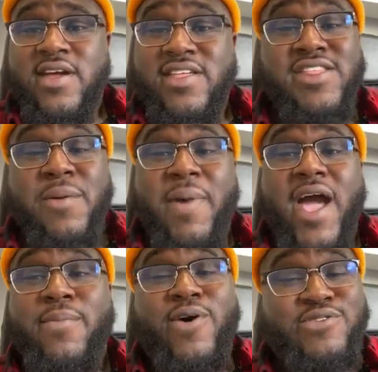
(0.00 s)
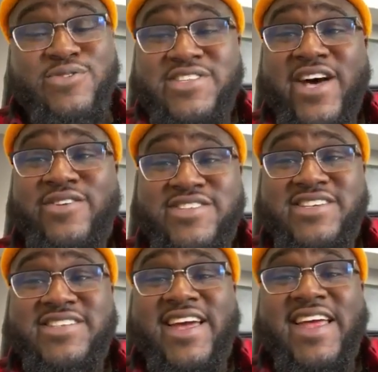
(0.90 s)
And the Bible also tells
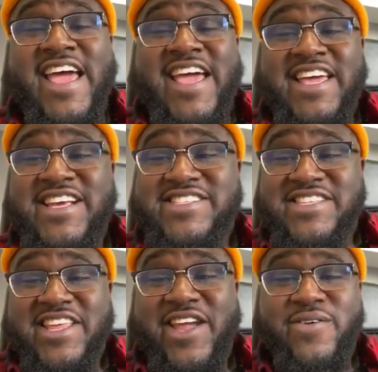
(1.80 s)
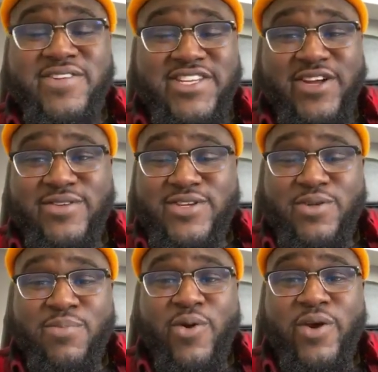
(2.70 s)
us that he is near and dear to
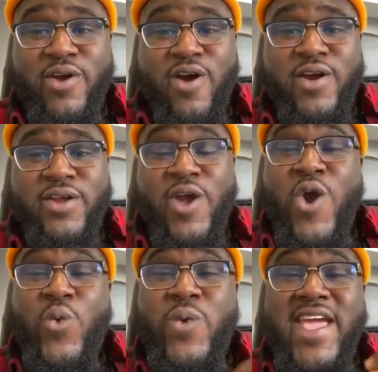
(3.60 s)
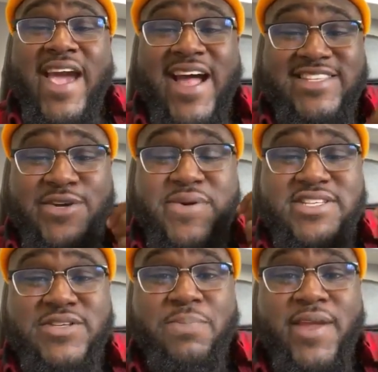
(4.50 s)
the brokenhearted. We got to
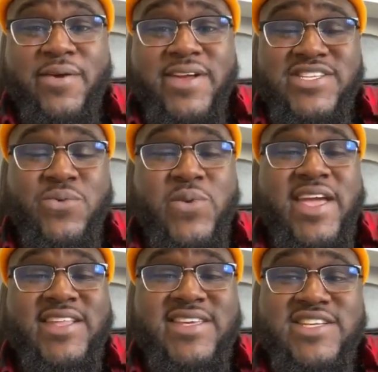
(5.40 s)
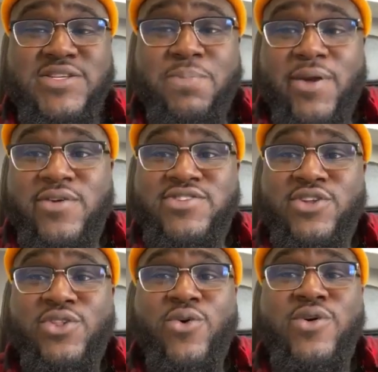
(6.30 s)
experience and we get to experience the
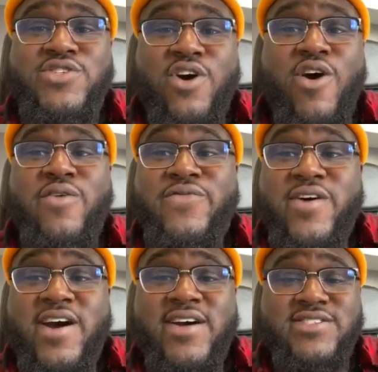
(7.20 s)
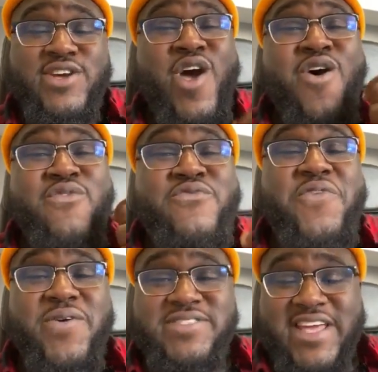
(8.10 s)
Lord's heart for us
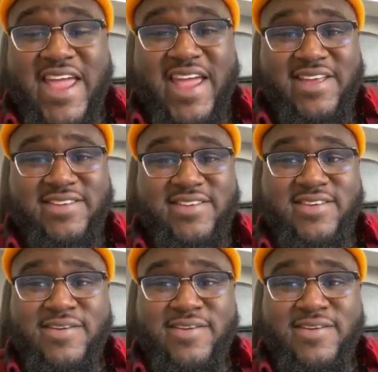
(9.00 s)
firsthand.